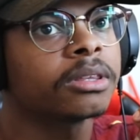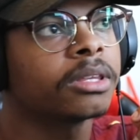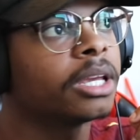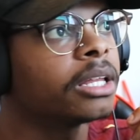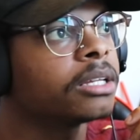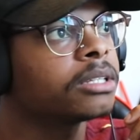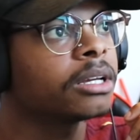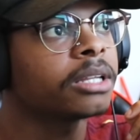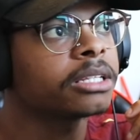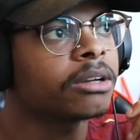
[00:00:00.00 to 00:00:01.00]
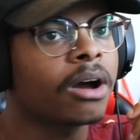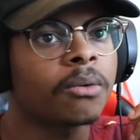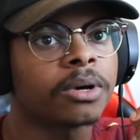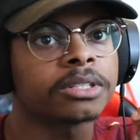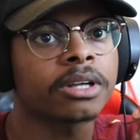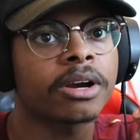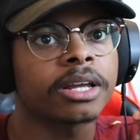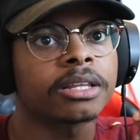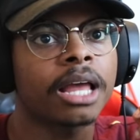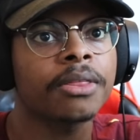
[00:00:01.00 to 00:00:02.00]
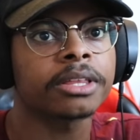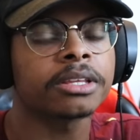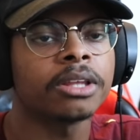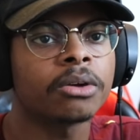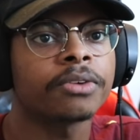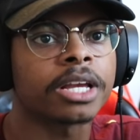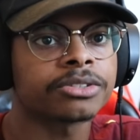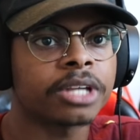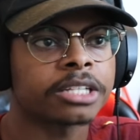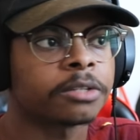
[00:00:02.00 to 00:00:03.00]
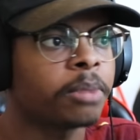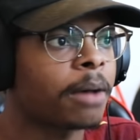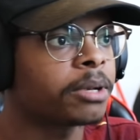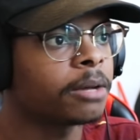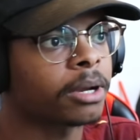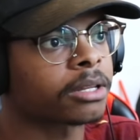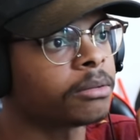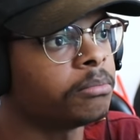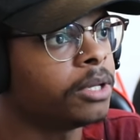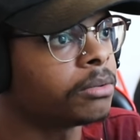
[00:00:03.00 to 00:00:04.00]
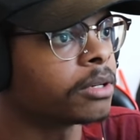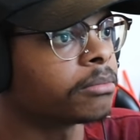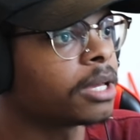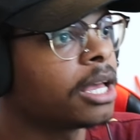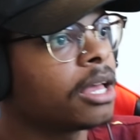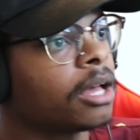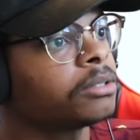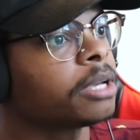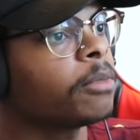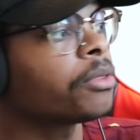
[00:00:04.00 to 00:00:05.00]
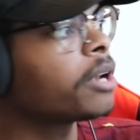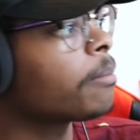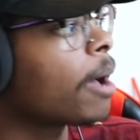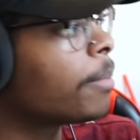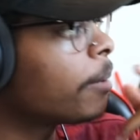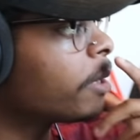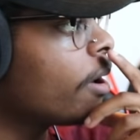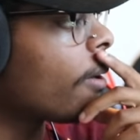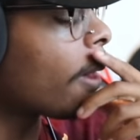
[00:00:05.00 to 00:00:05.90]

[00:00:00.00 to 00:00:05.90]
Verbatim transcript: Yeah, that's how that's how I was. All right, now that the notifications actually popping up, I can mute them. I was like, bro, they're not popping up at all.